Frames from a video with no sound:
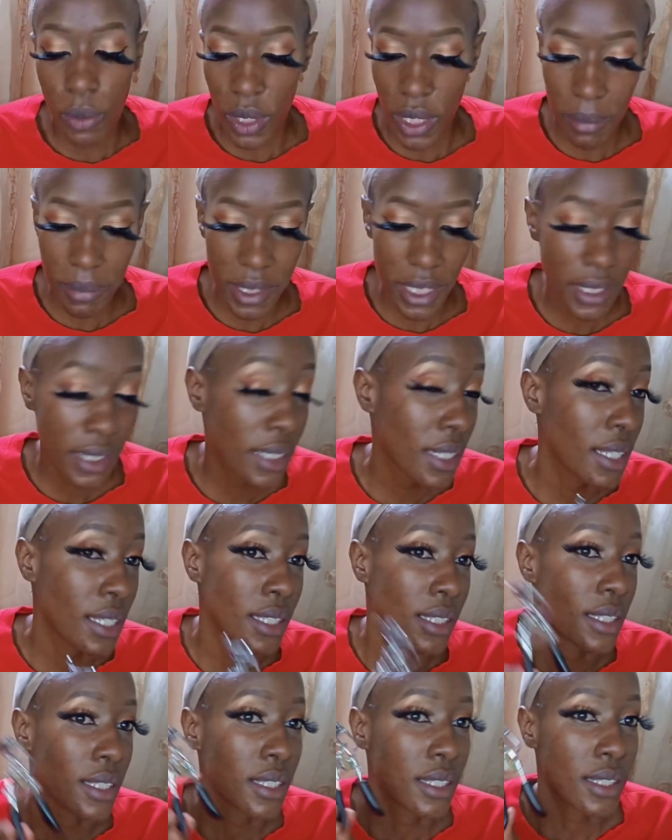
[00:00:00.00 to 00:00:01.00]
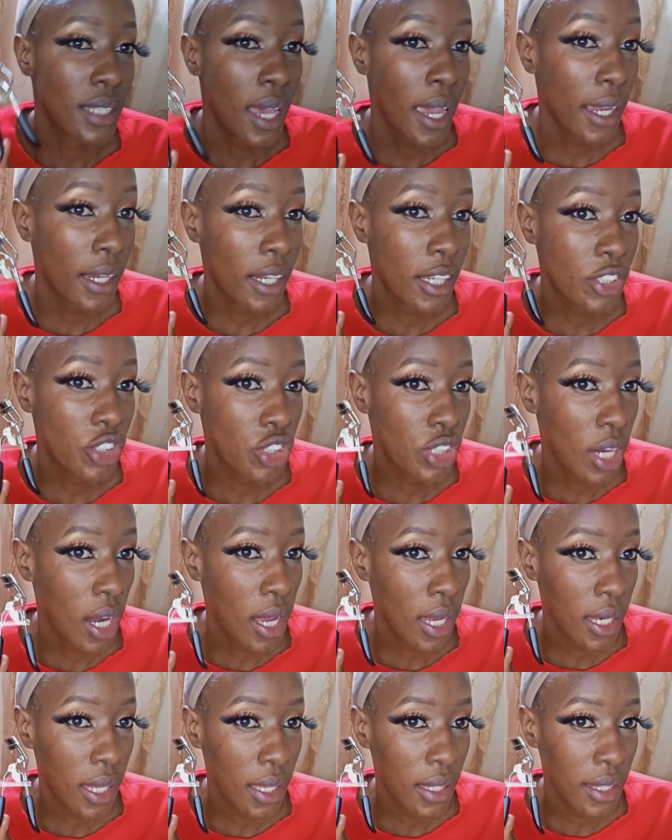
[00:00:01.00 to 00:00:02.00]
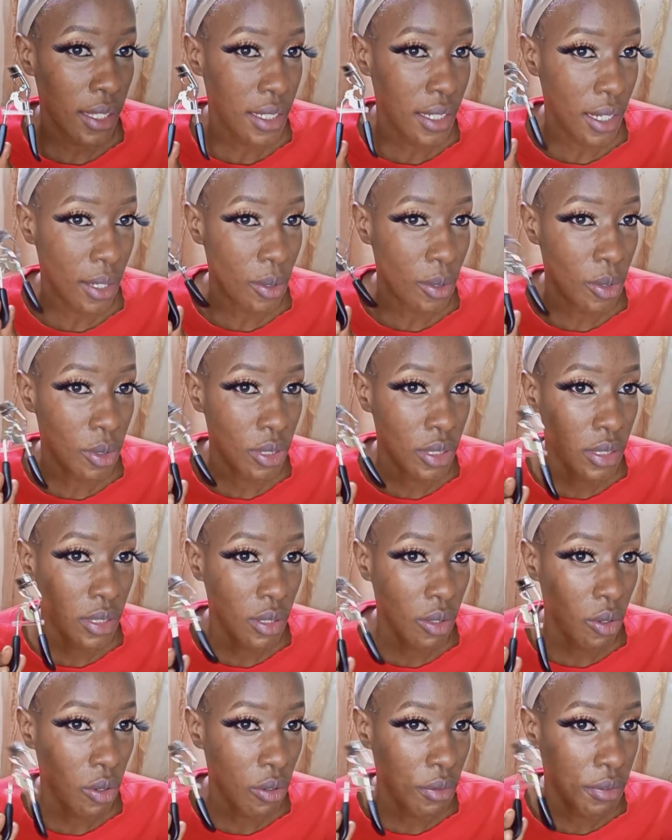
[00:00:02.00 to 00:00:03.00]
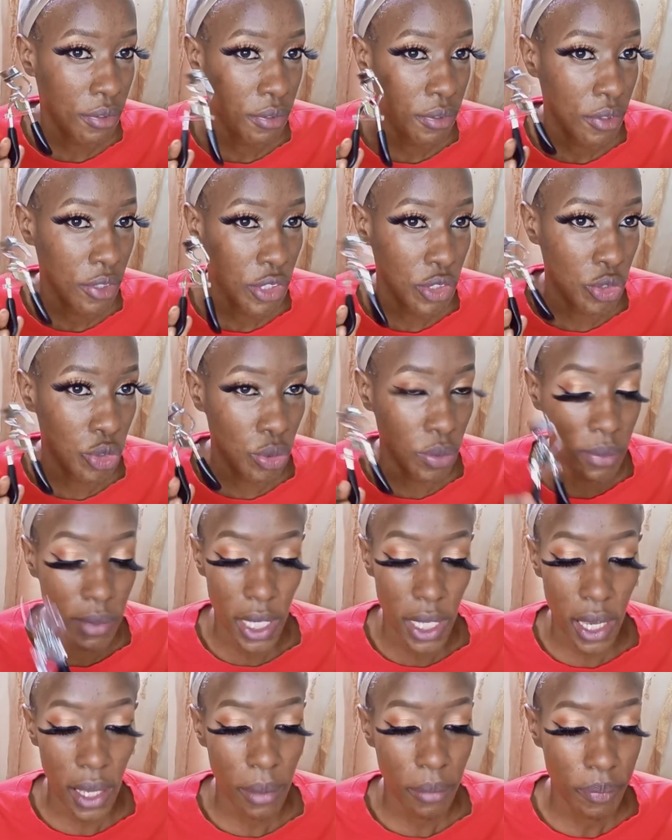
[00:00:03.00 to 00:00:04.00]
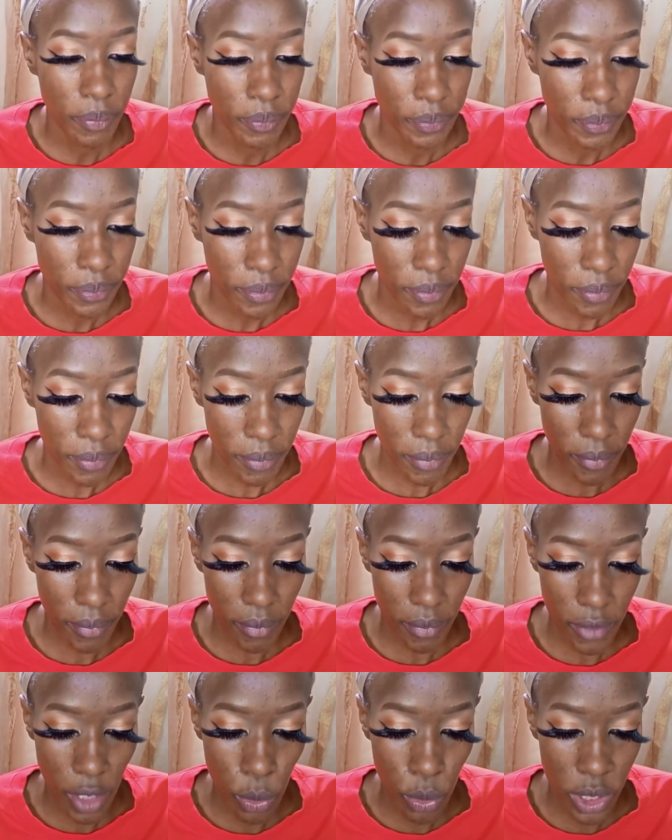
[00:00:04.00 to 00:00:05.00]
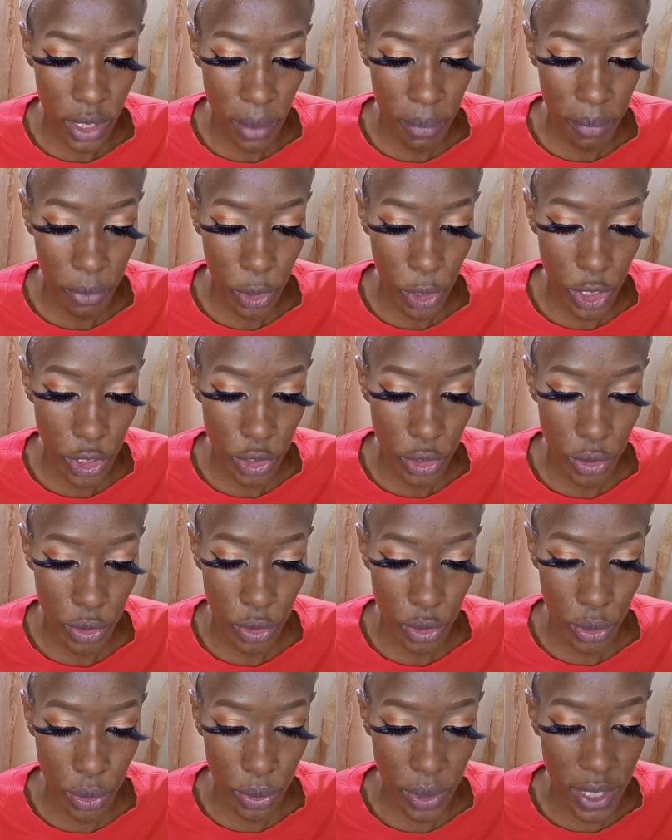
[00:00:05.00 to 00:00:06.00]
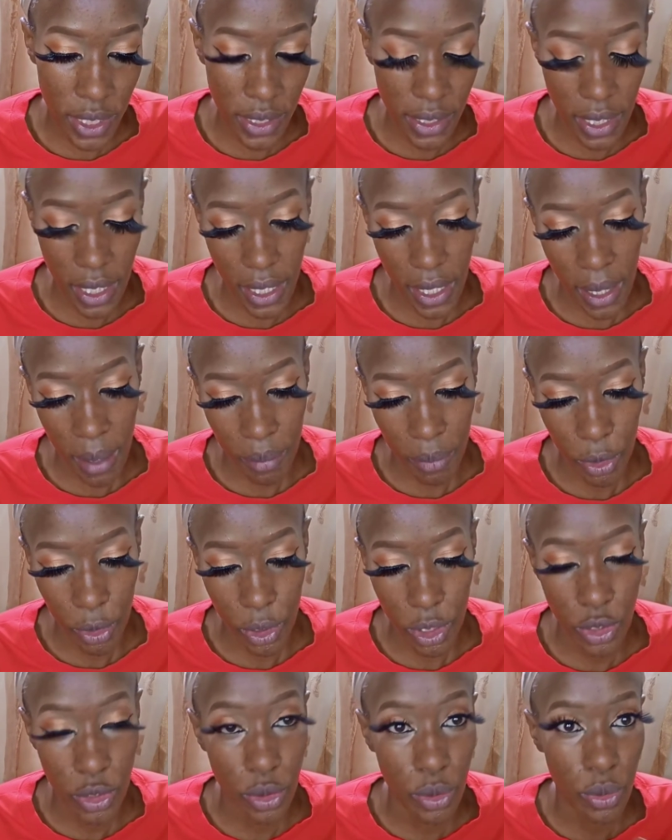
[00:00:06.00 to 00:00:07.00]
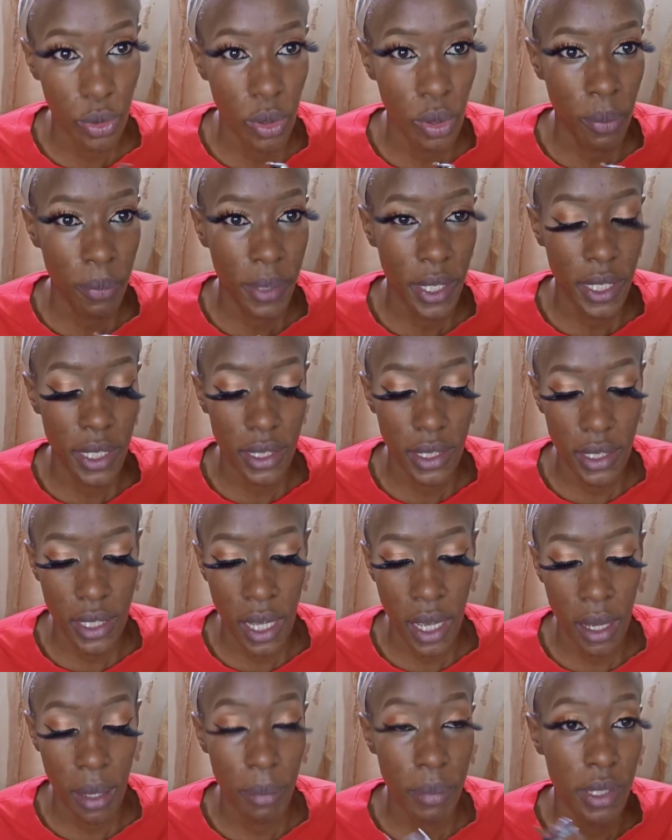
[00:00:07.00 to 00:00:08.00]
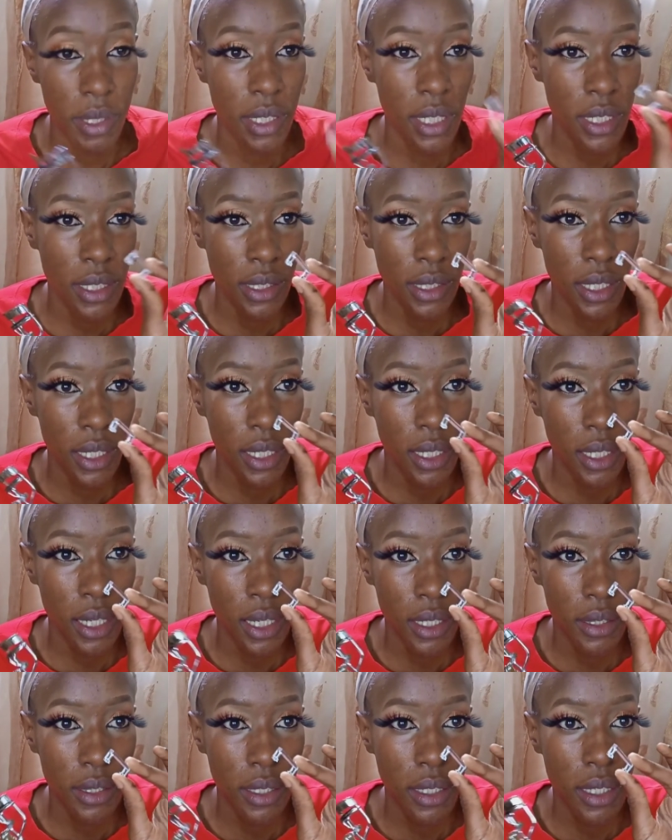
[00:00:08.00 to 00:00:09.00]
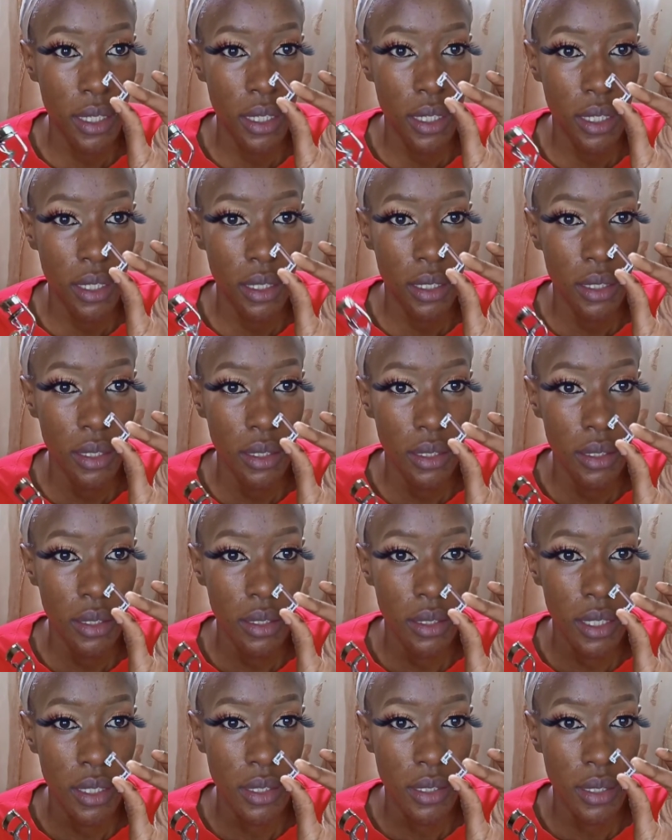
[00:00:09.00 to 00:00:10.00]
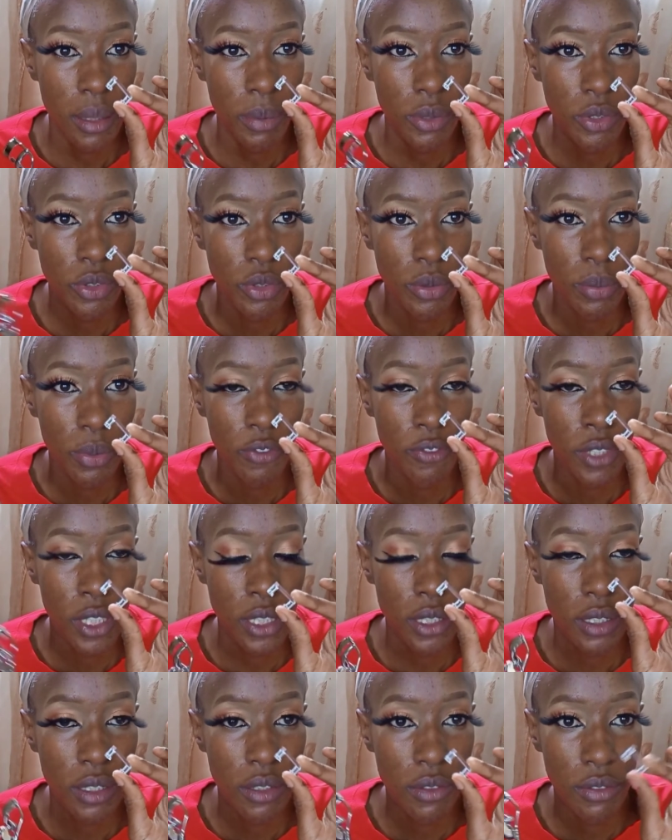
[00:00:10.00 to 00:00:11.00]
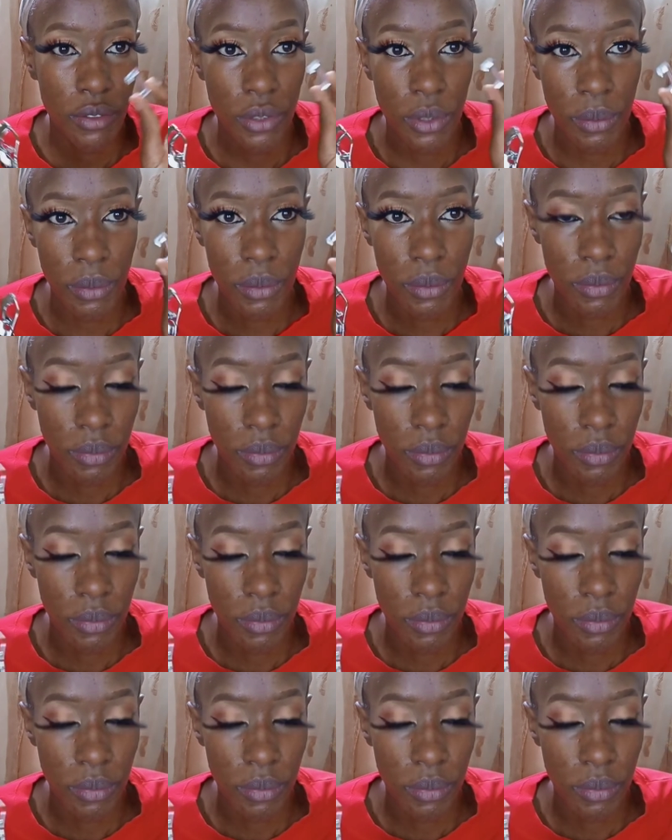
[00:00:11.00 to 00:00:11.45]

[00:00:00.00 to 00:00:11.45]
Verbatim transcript: What I'm testing is this eyelash curler that I got off Jumia. What I'm going to do is that I'm going to open it up. It has like a thingy that's supposed to prevent it from